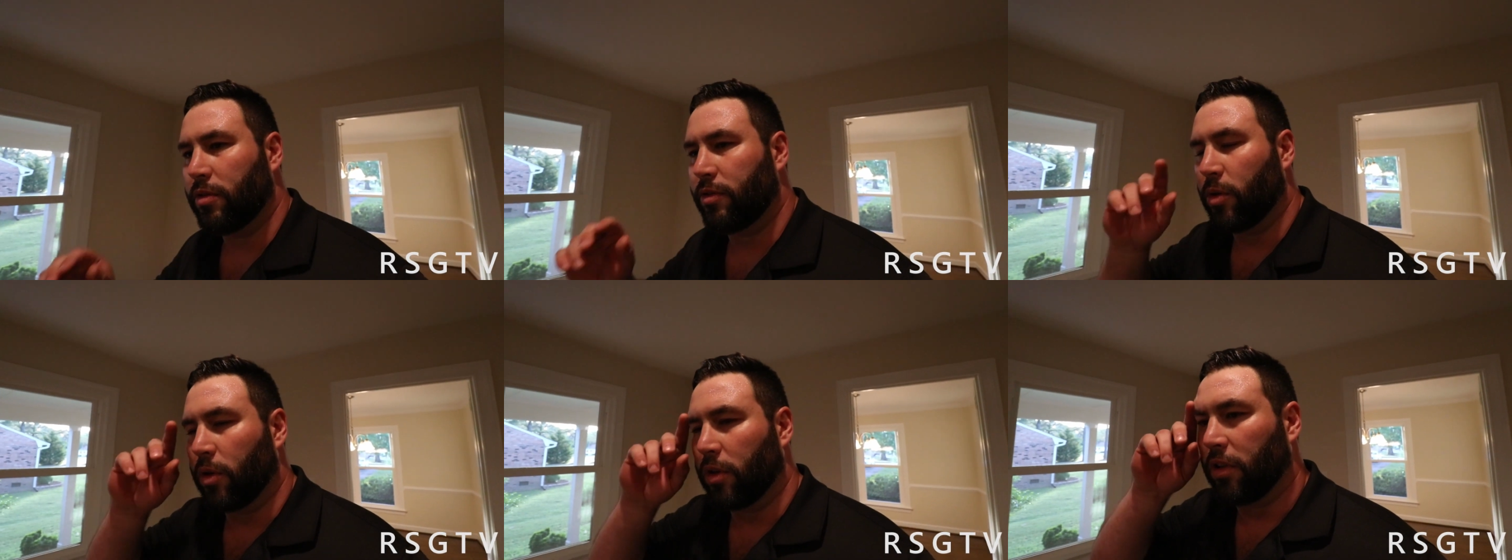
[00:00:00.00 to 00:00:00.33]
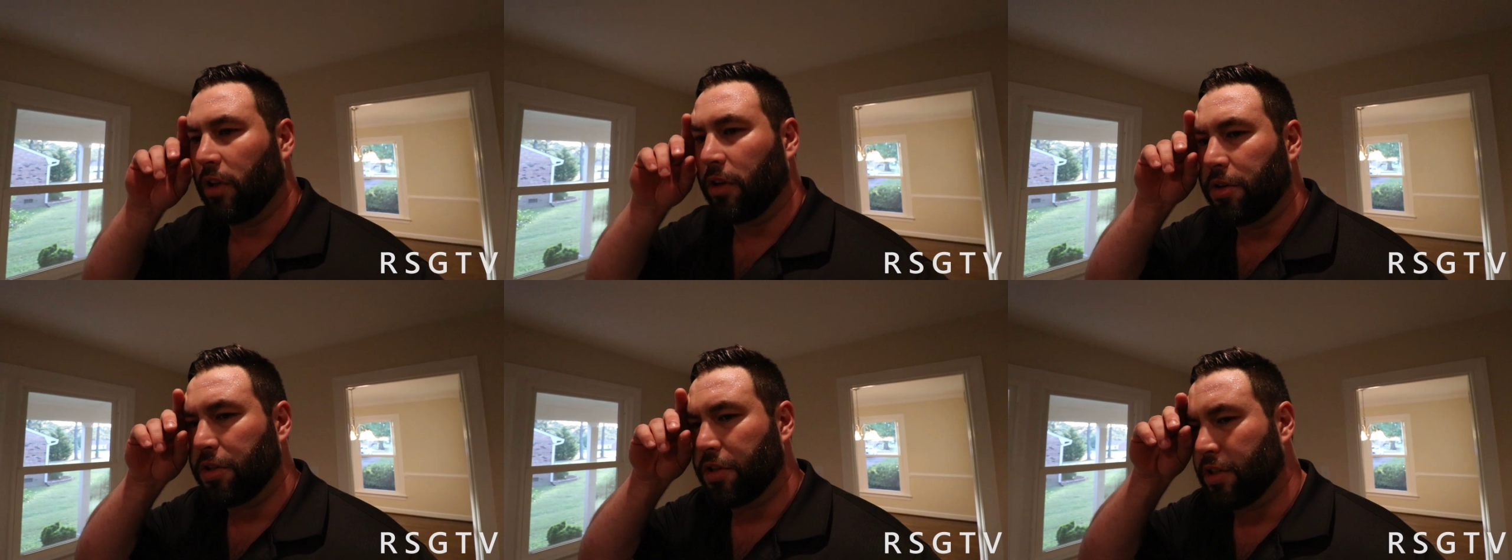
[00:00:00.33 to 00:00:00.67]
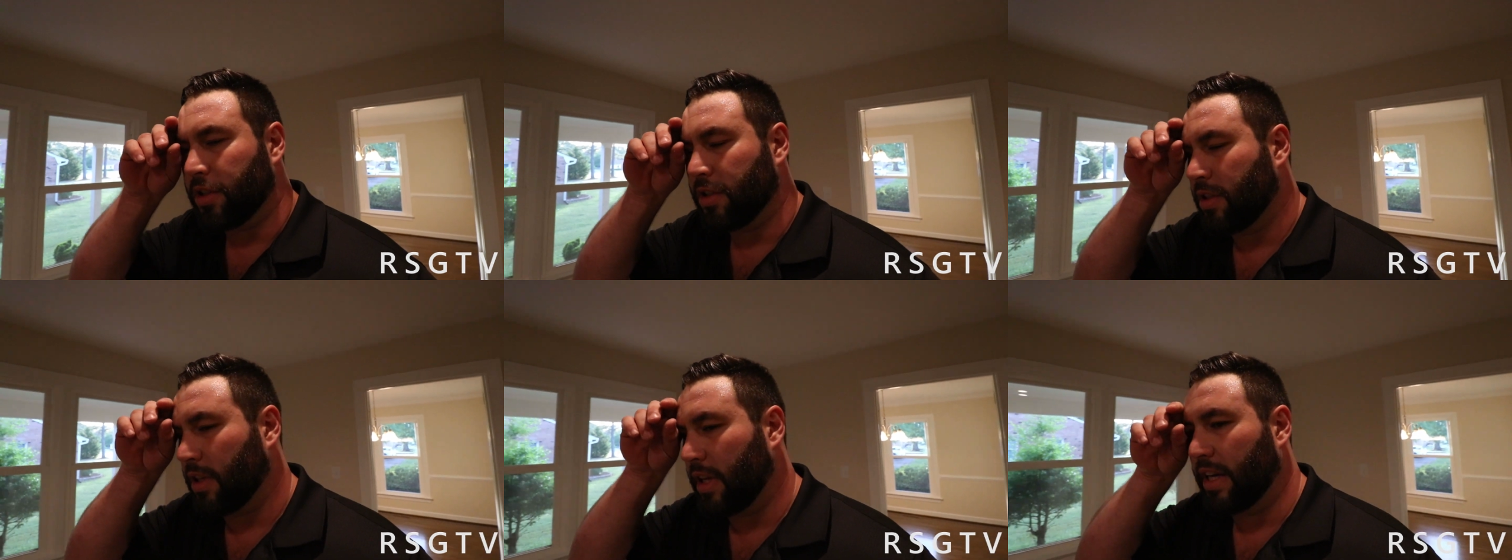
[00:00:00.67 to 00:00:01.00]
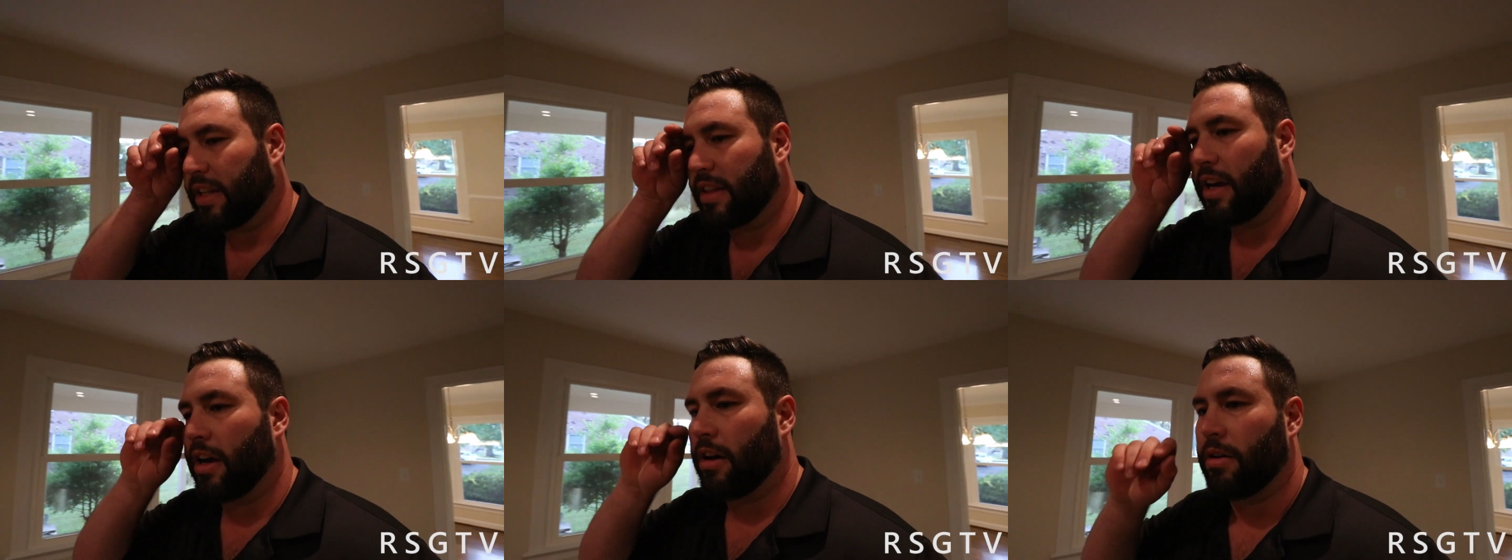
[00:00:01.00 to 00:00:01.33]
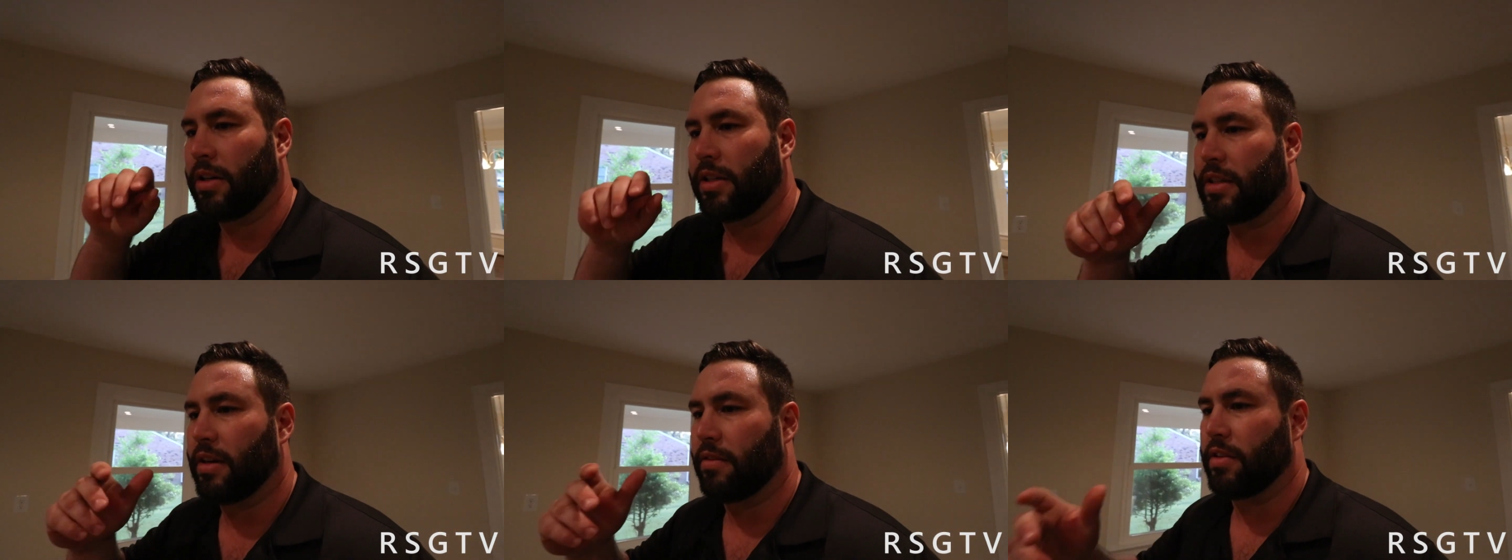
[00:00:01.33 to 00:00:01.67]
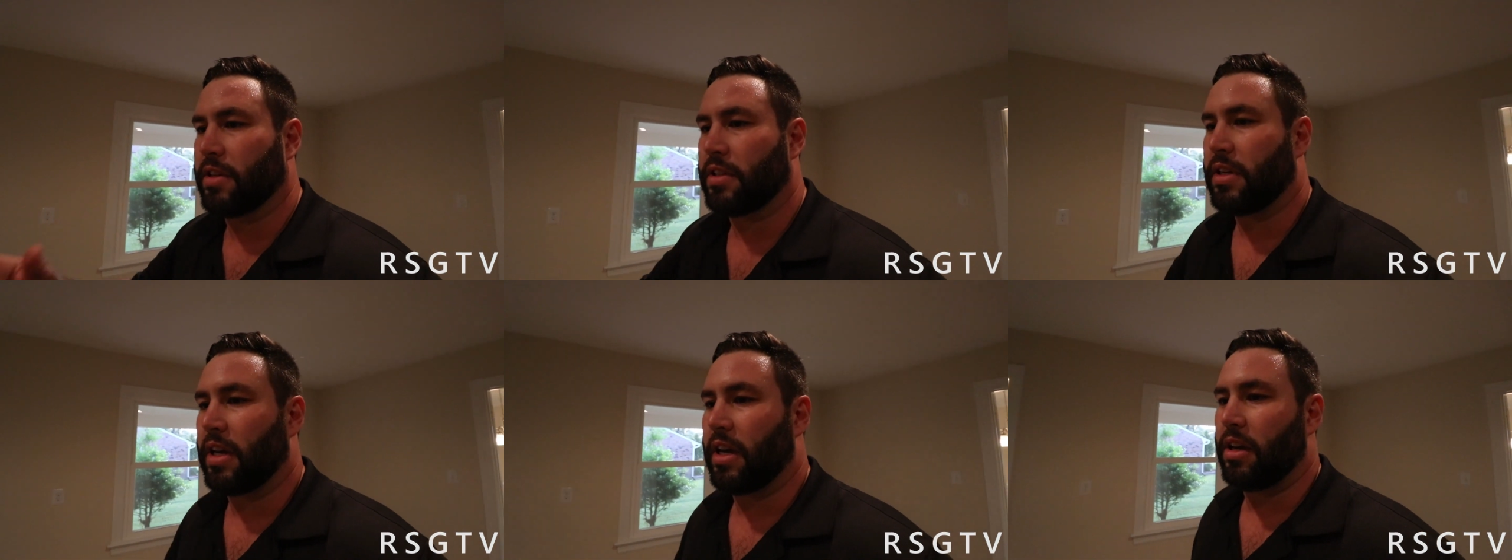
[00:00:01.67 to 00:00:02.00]
foreclosures, like they always have
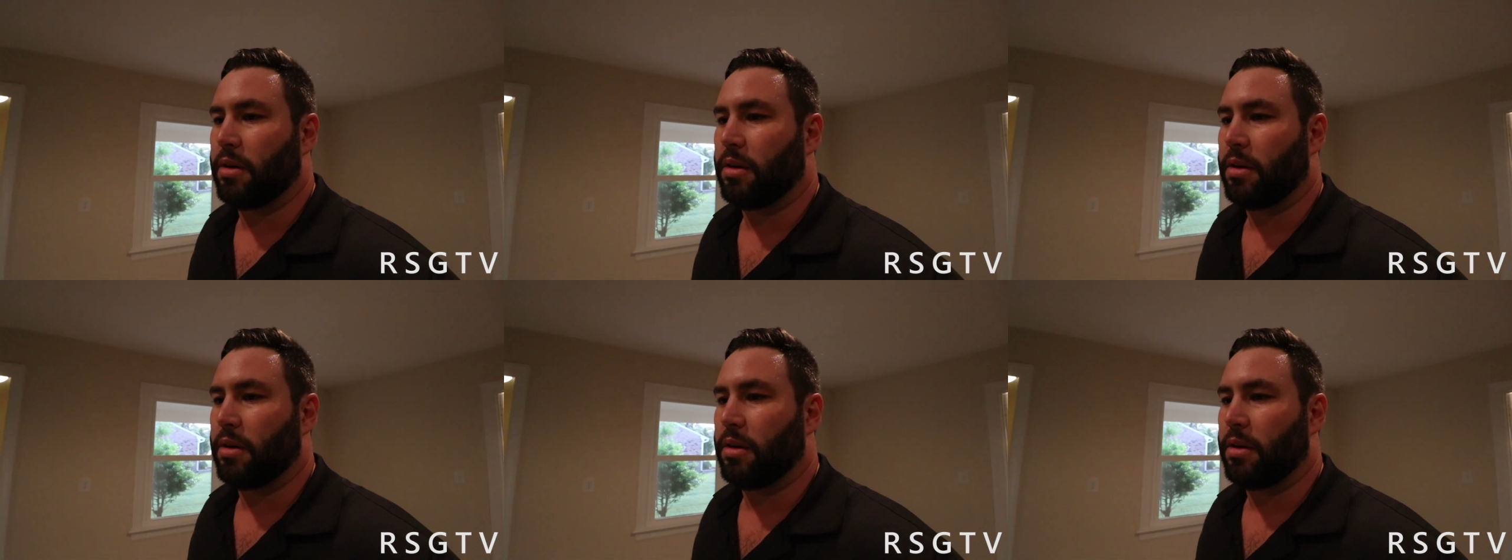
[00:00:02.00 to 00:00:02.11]
lots